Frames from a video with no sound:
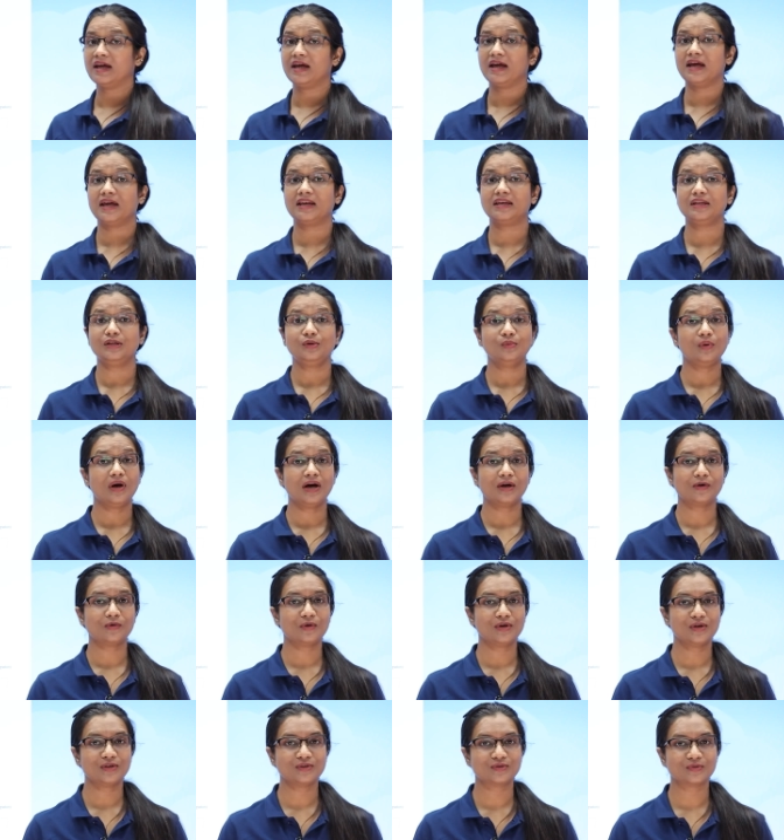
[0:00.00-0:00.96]
And you are
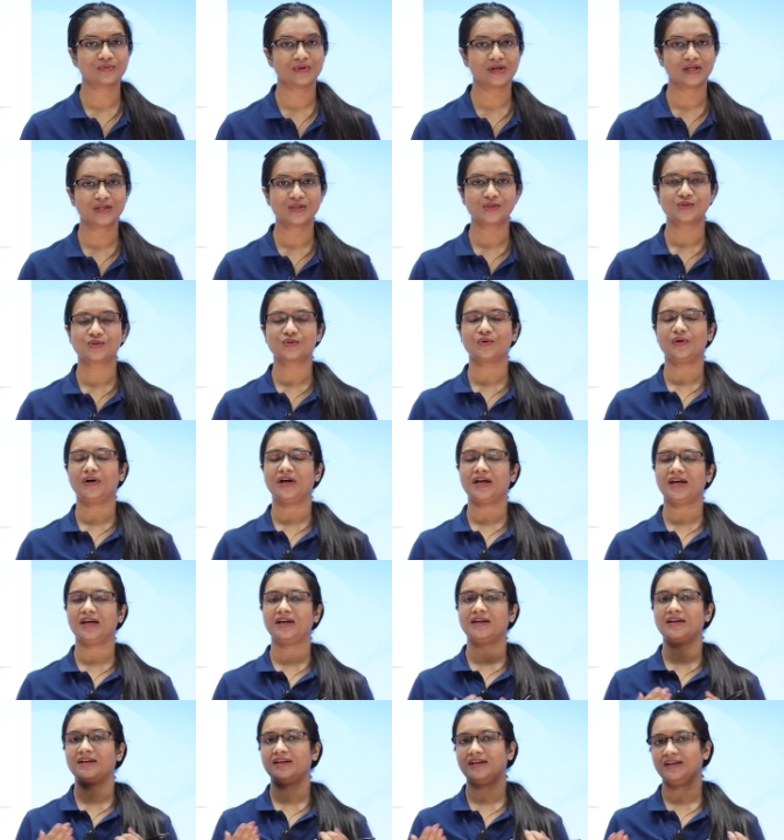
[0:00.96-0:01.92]
going to
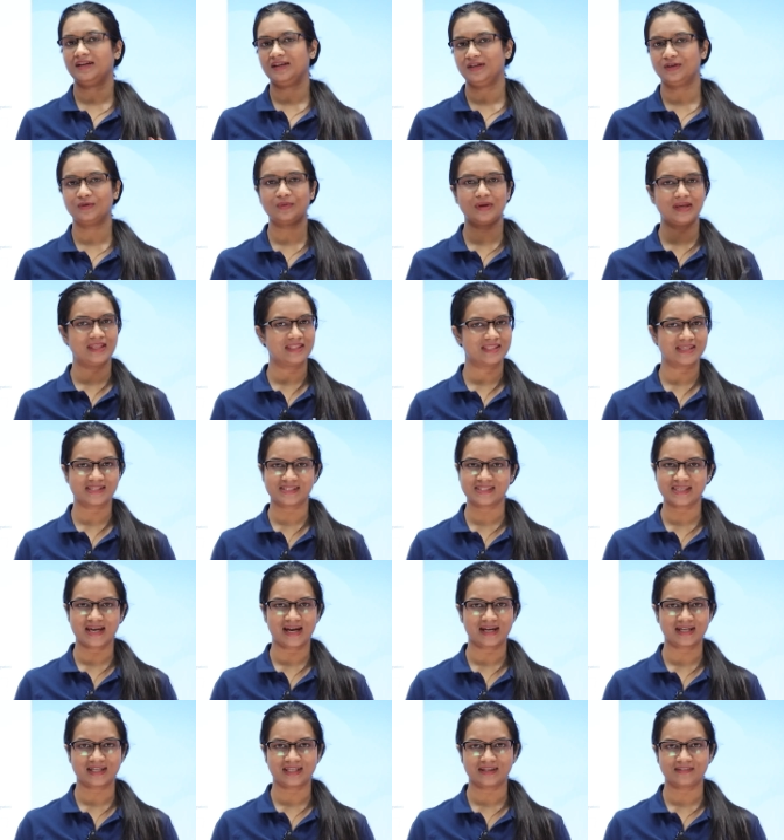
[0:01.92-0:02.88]
enjoy doing this
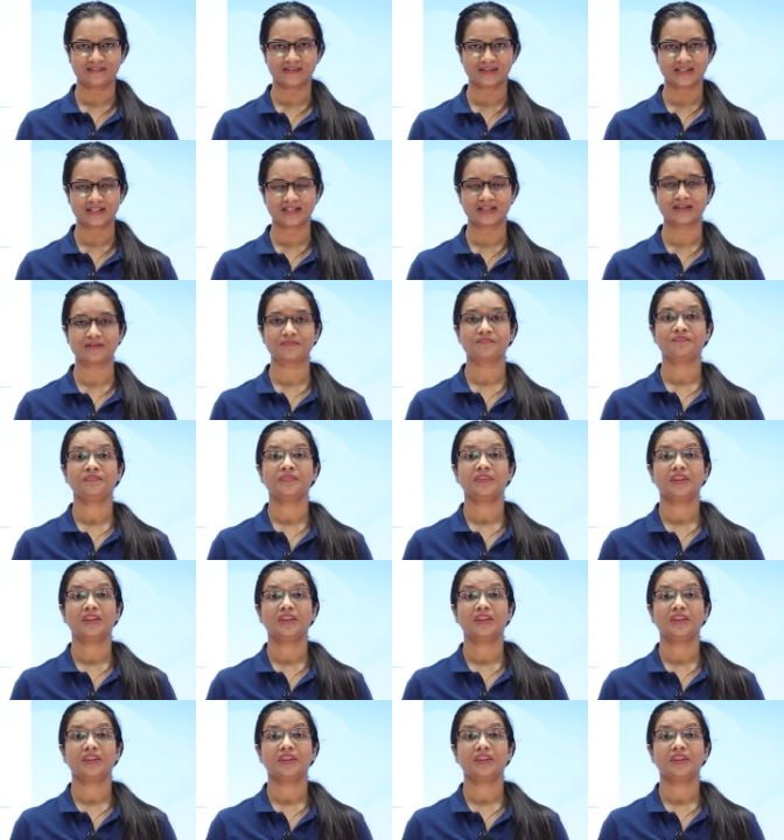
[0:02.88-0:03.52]
activity.